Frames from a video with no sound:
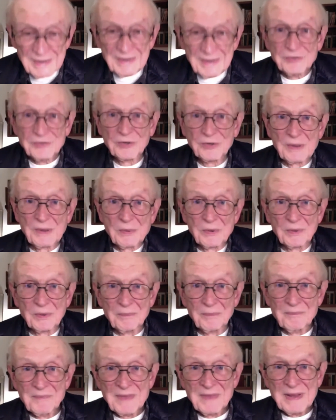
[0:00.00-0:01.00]
So they were,
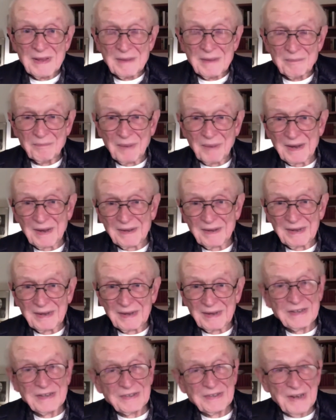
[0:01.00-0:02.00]
by
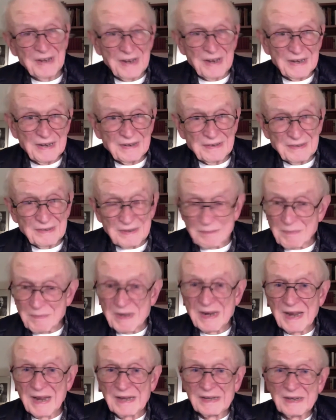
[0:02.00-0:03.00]
the mid
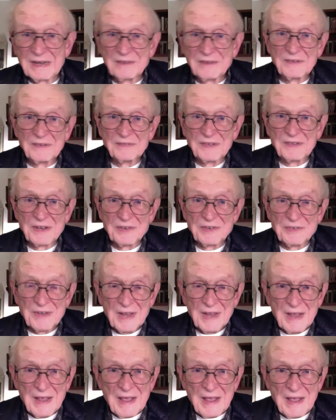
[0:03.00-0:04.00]
1850s,
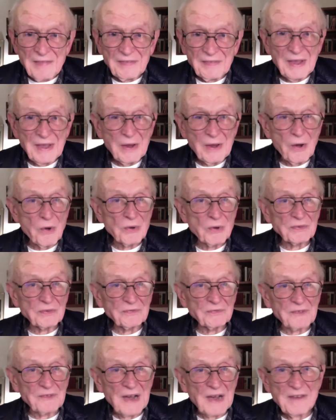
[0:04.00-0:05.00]
they owned
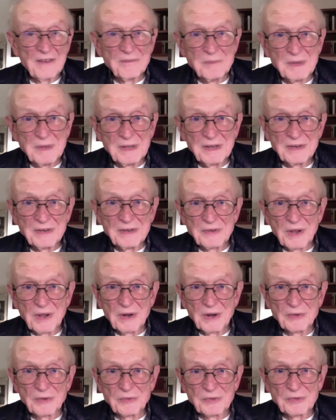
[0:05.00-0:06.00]
$5 million
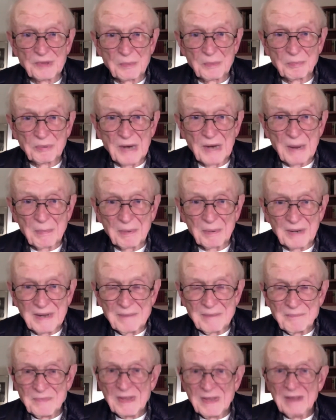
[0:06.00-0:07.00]
worth of property.
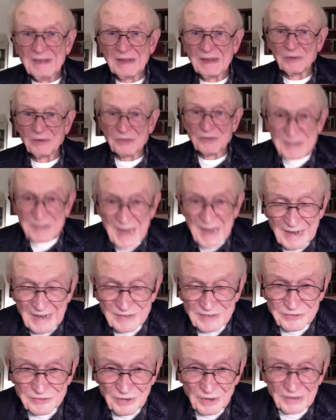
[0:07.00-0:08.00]
They were
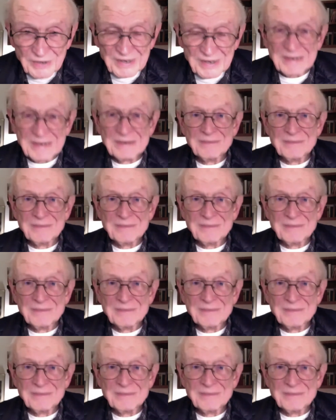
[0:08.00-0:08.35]
taxed on it.